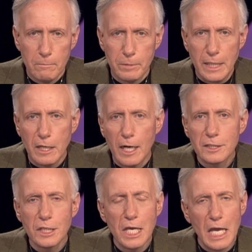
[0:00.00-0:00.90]

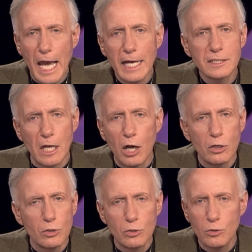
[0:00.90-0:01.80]
because he has a
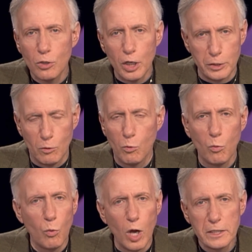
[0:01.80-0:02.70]
good,
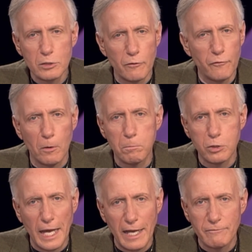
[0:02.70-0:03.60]
wonderful
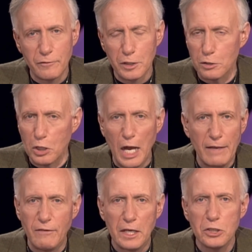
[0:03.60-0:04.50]
plan for your
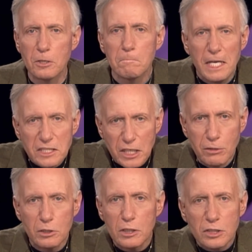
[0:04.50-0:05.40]
life, and you're missing
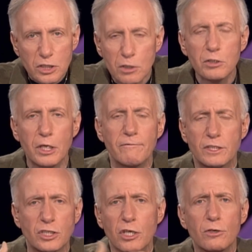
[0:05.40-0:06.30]
your little school. You
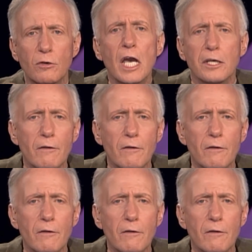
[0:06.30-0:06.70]
skew.